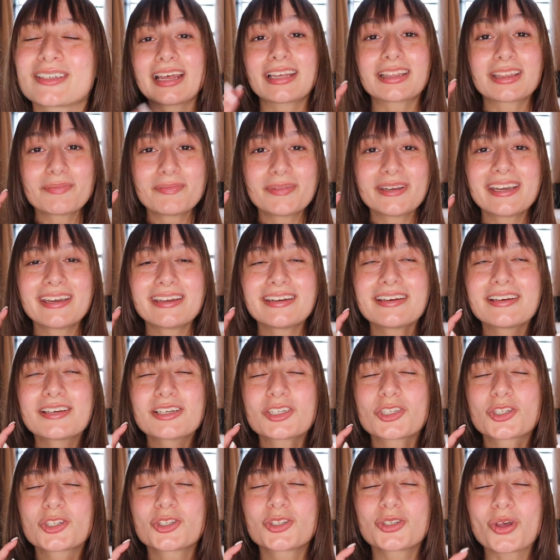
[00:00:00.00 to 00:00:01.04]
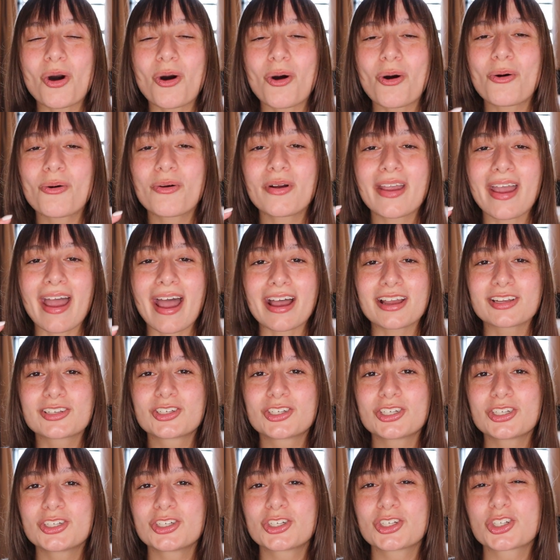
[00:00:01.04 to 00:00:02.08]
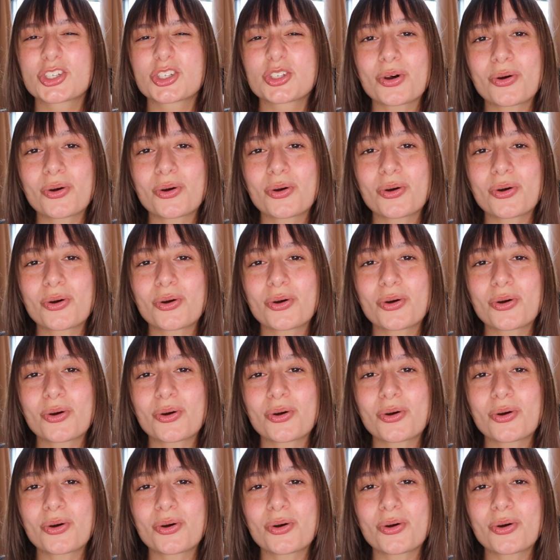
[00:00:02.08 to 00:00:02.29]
Like the beginning is so catchy and just